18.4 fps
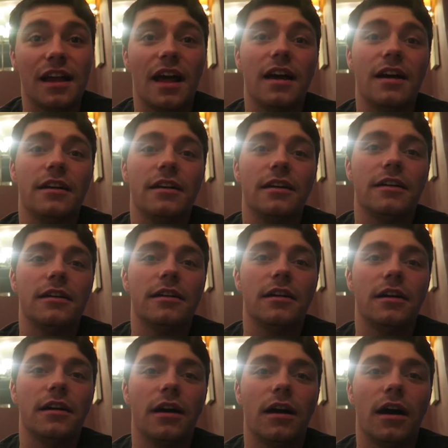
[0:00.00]
Oh.
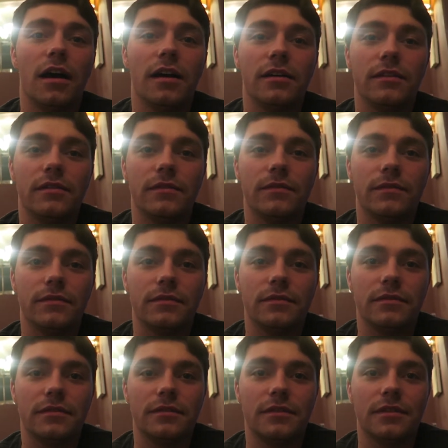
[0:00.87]
Have you got
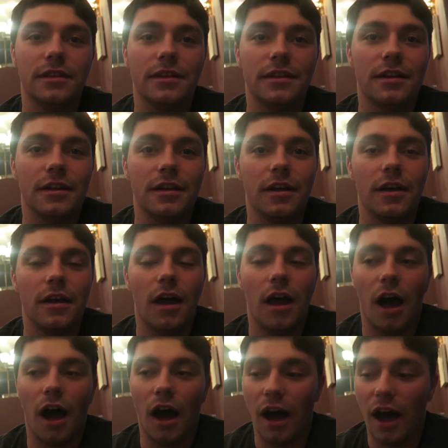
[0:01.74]
any social media
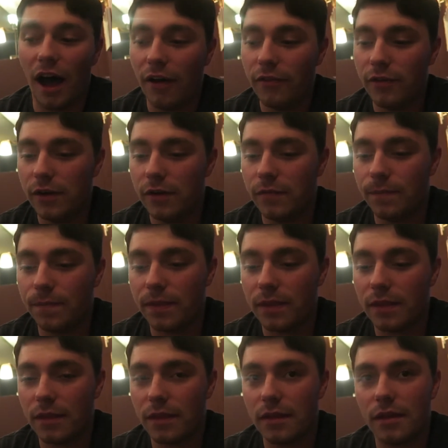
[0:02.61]
that people can
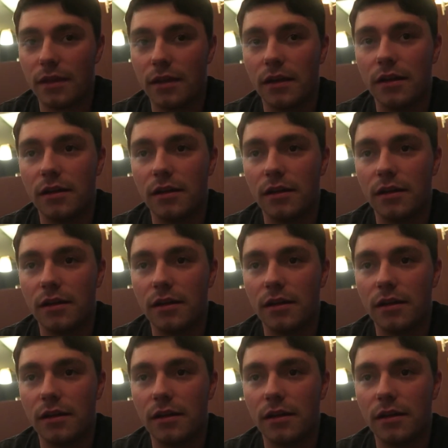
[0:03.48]
find you on?